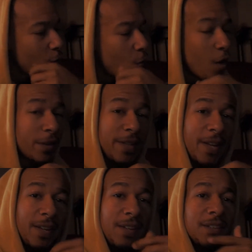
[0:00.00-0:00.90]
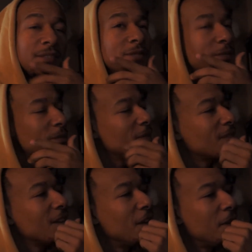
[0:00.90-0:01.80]
Walking Dead.
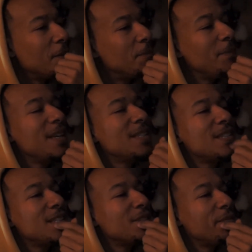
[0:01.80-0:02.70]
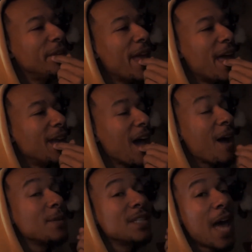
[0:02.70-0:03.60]
Mid-season finale.
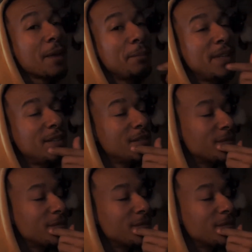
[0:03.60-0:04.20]
How it's gotta be.